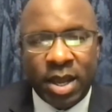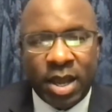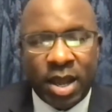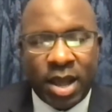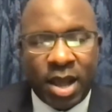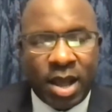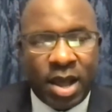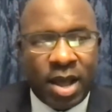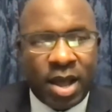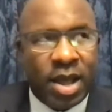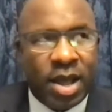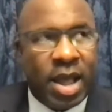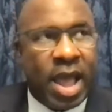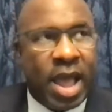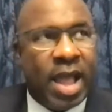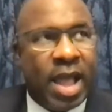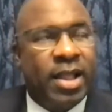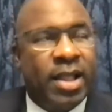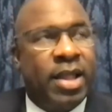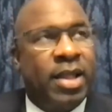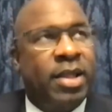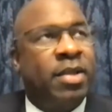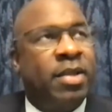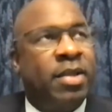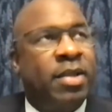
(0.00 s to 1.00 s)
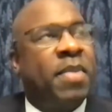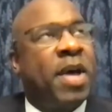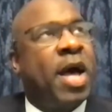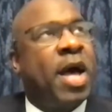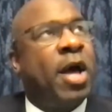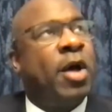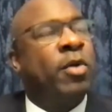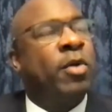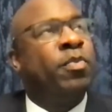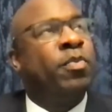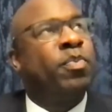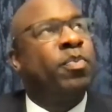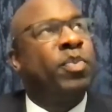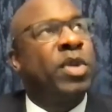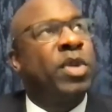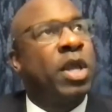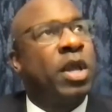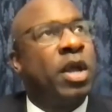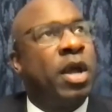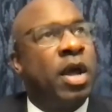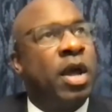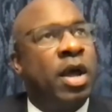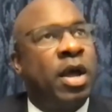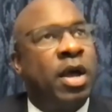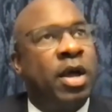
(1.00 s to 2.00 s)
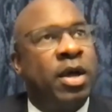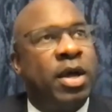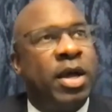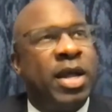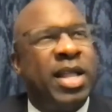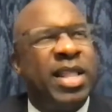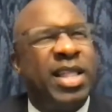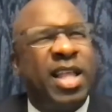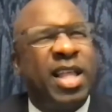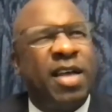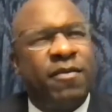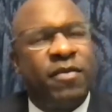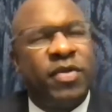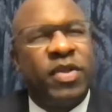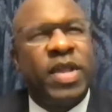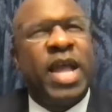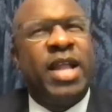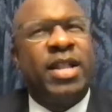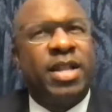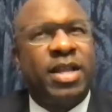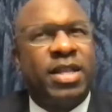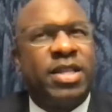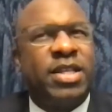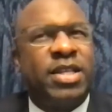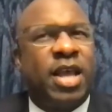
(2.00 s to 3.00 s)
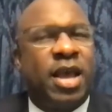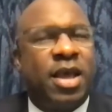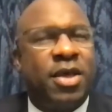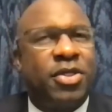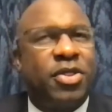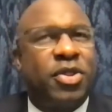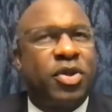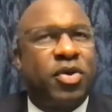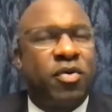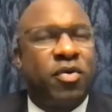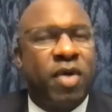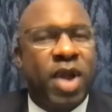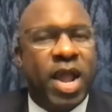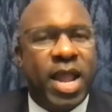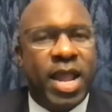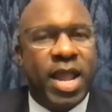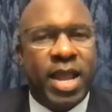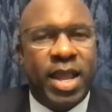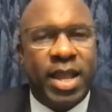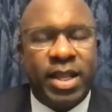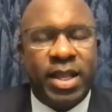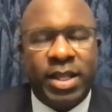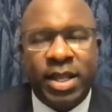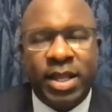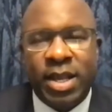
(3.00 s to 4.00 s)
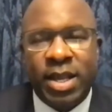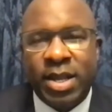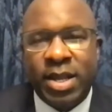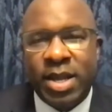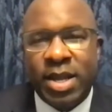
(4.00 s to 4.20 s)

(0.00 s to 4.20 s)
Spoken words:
In about end of 10th grade,